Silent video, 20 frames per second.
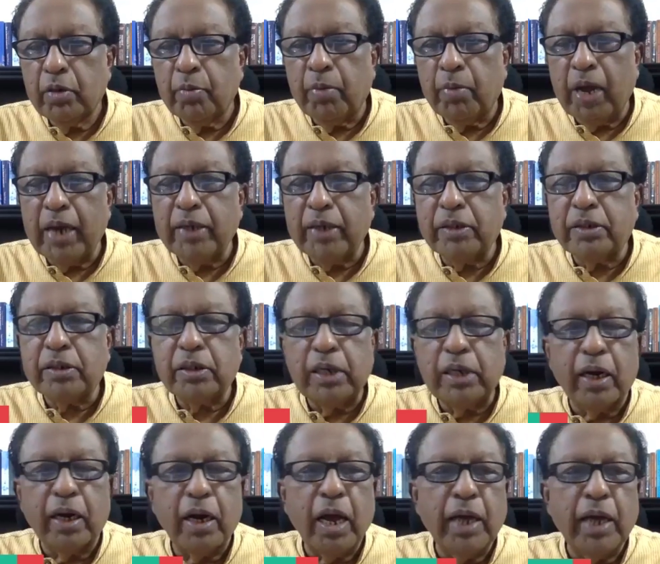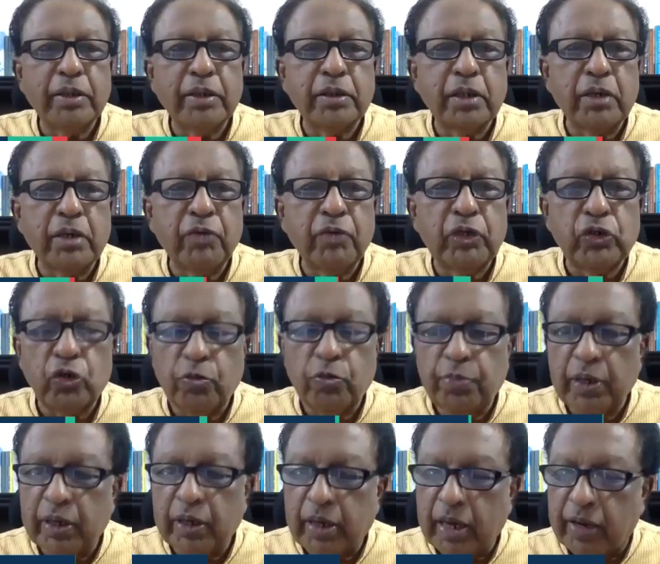might arise and we should
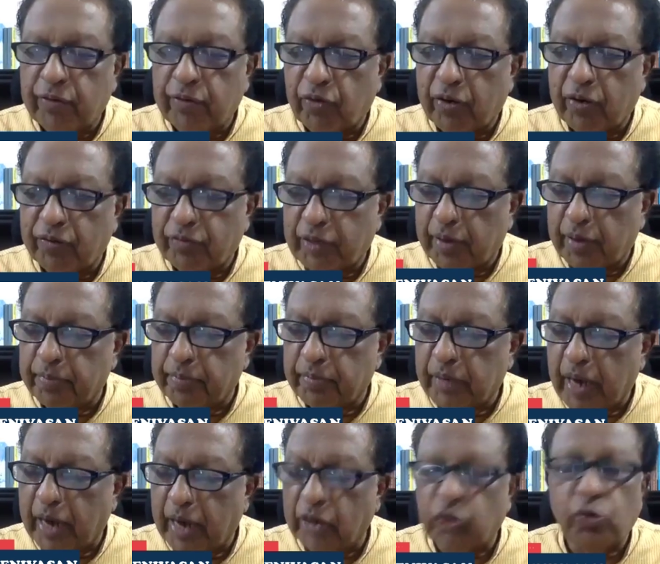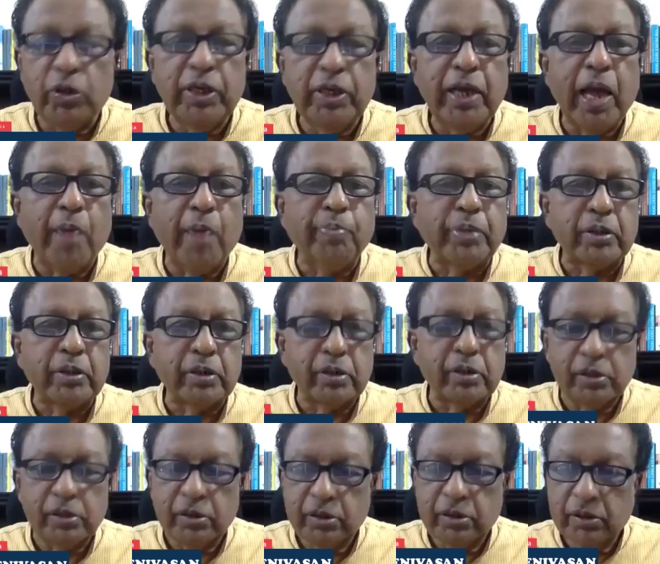be careful of them actually happened.
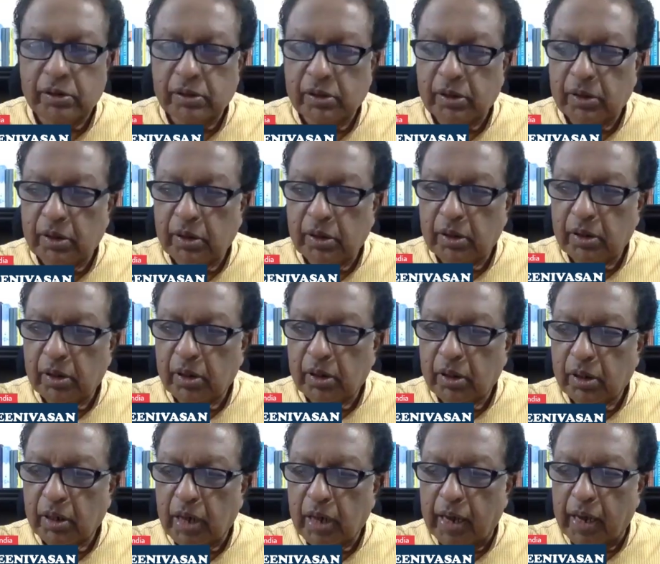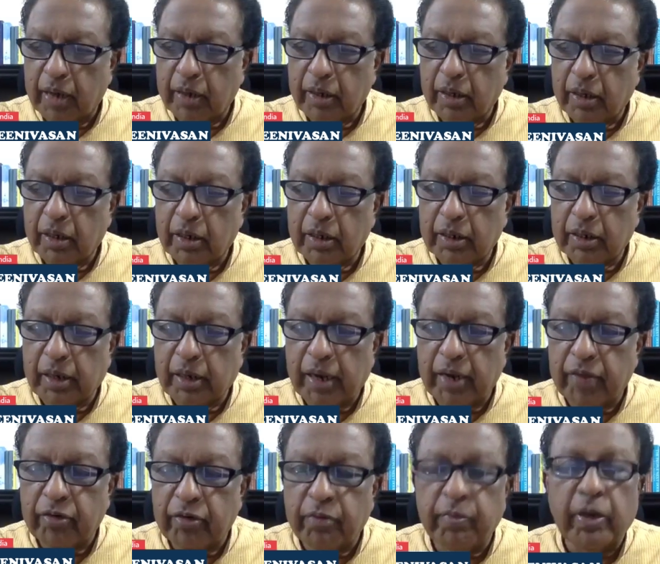And uh, it
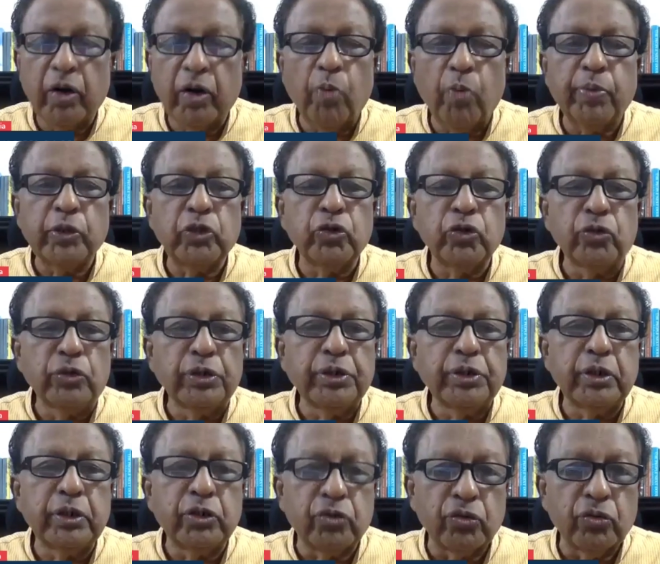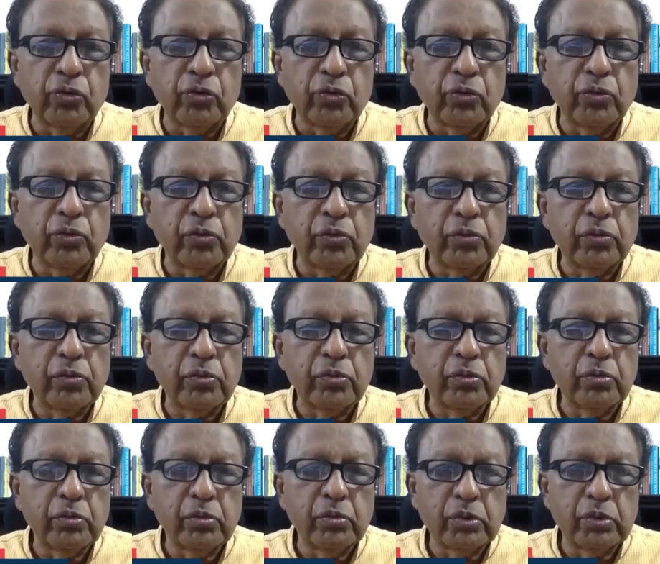gave him an opportunity to
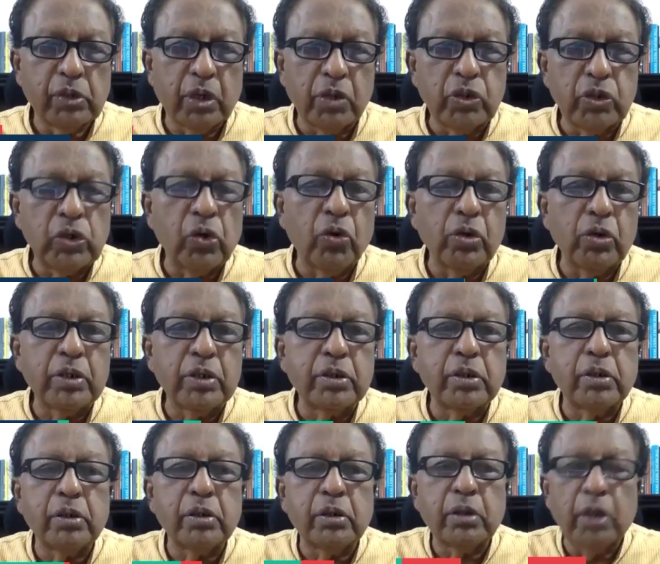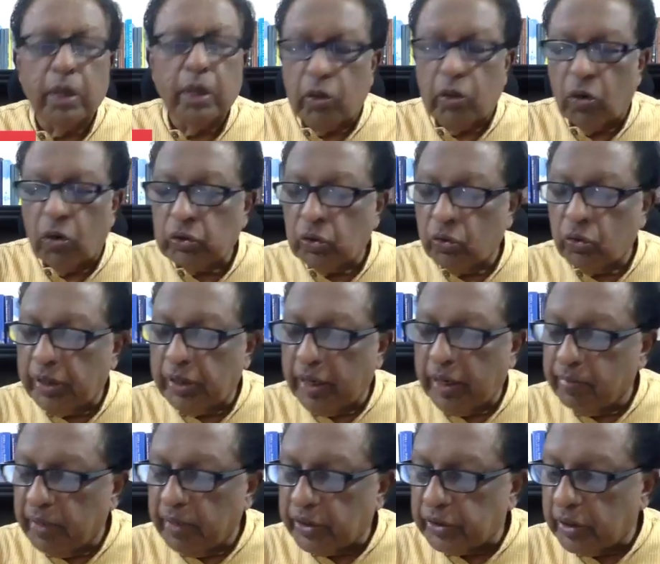control it and also
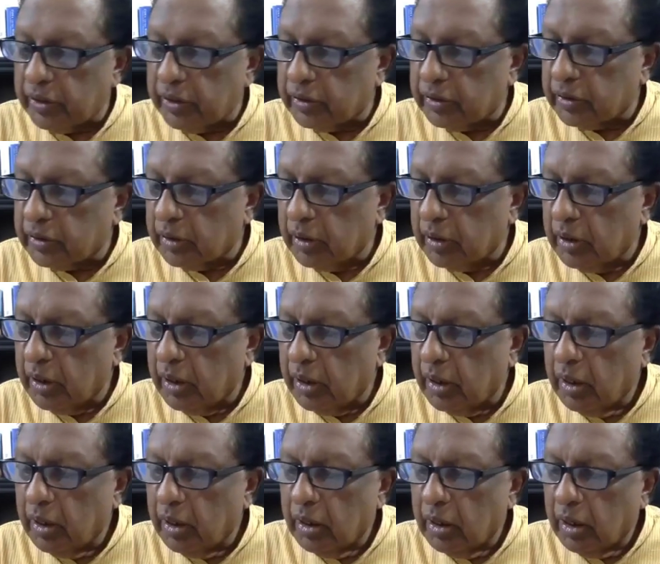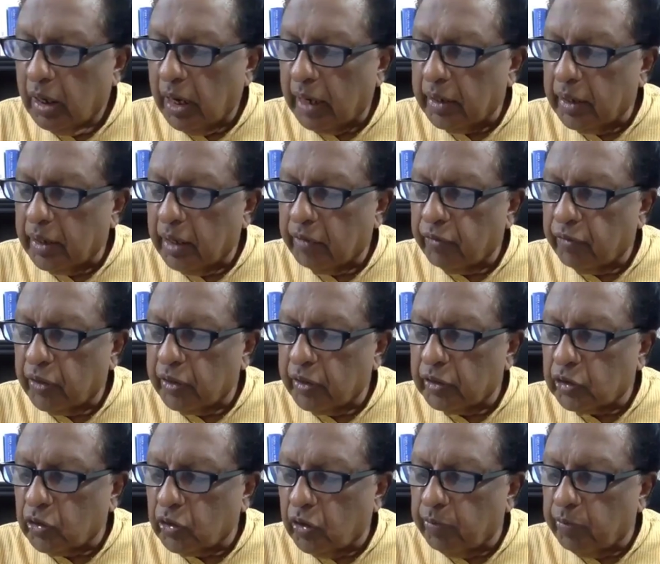take measures. And therefore,
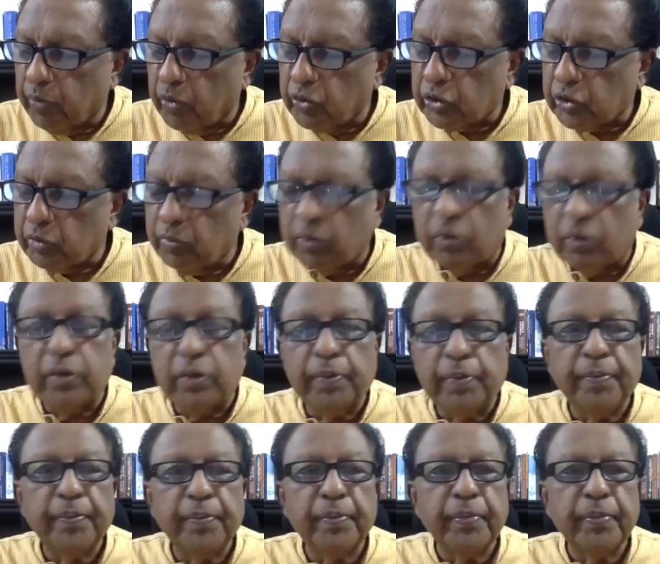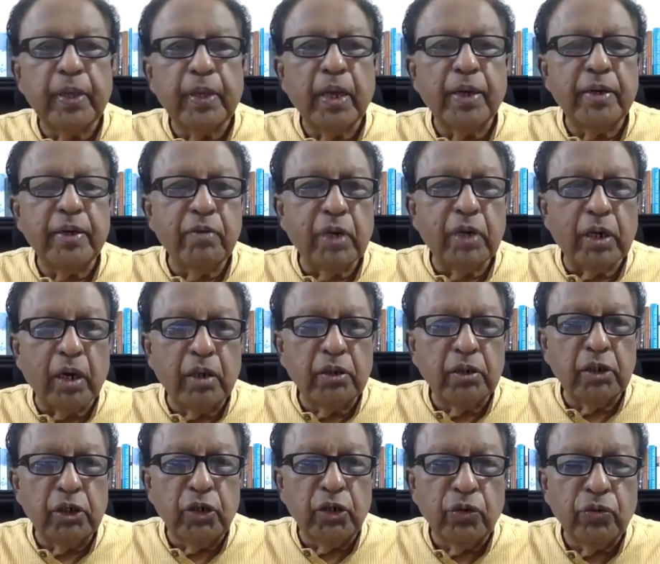it's quite possible that he will
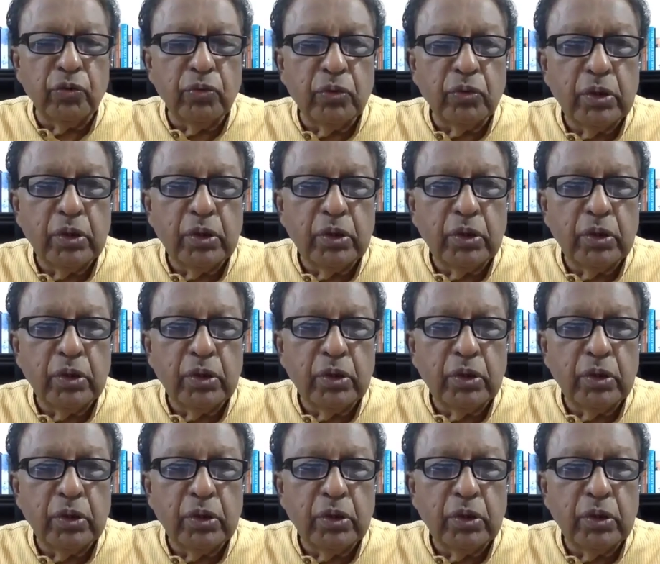continue